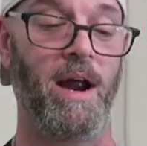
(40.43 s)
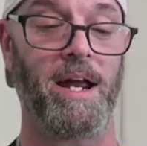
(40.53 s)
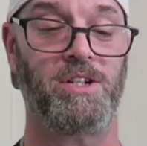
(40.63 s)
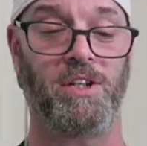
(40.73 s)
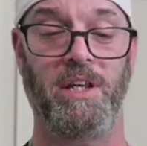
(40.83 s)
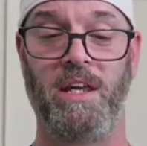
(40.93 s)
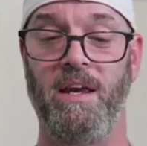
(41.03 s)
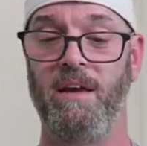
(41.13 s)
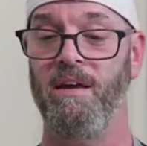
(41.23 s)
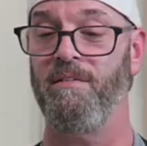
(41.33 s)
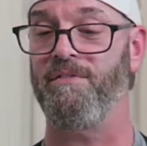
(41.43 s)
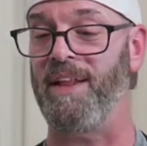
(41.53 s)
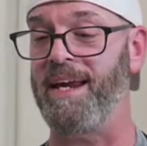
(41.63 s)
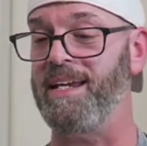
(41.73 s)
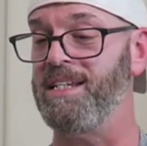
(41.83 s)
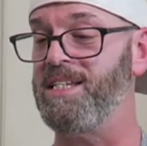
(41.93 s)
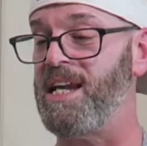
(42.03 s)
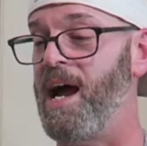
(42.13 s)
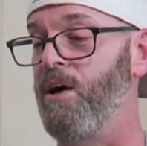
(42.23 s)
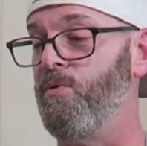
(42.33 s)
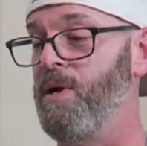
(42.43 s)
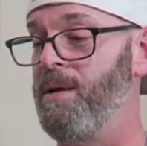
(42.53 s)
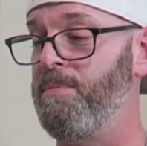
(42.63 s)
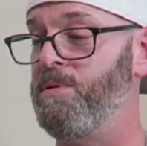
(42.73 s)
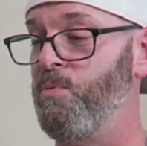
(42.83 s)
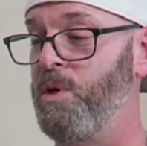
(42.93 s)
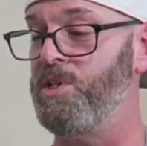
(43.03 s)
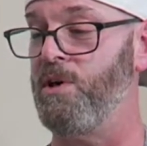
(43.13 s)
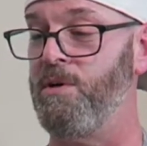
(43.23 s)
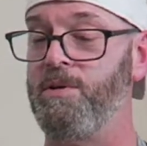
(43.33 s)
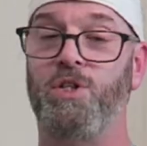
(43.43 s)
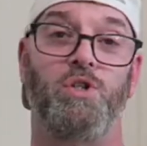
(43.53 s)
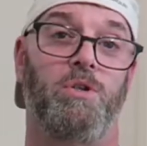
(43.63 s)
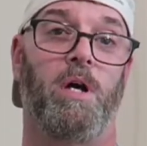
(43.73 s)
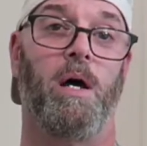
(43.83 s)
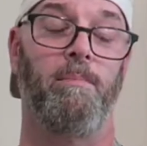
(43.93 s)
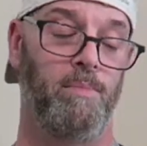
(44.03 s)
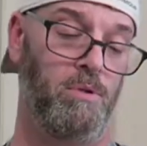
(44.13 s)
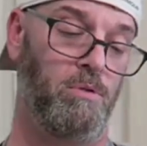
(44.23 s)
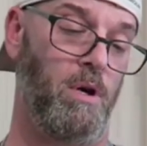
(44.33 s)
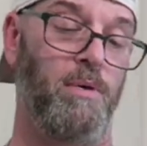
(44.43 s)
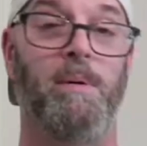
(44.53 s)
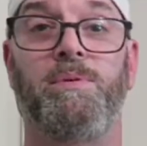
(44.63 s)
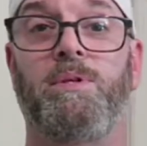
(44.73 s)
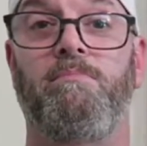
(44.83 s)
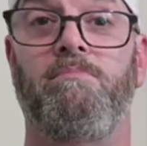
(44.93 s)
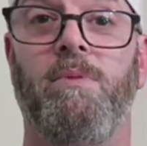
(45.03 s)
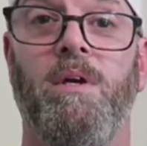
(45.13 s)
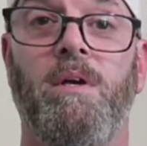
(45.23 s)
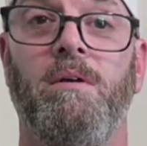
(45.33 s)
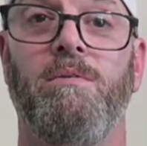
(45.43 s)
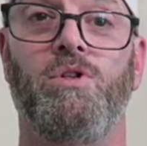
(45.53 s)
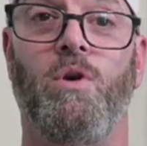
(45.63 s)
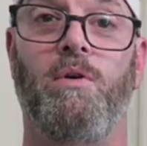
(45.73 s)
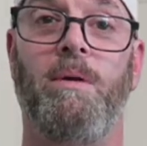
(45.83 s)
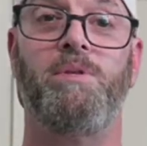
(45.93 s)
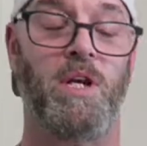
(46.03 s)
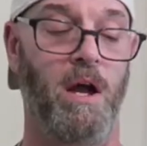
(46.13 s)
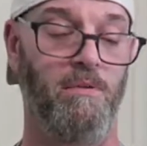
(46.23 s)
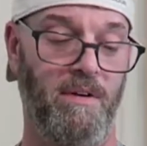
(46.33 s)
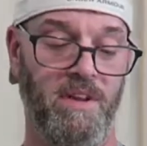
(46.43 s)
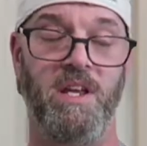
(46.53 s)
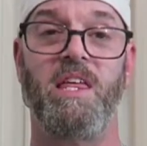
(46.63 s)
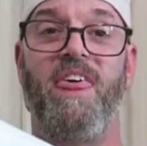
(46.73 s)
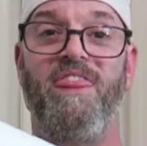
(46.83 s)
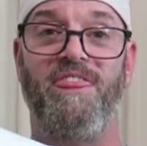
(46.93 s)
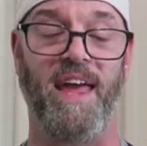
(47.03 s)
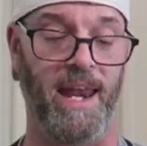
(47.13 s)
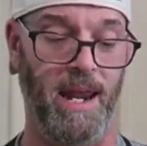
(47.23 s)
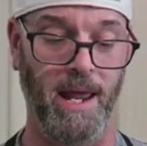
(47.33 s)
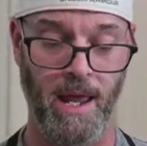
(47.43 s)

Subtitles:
actually flanken style ribs, which are short ribs. Short ribs cut very thin.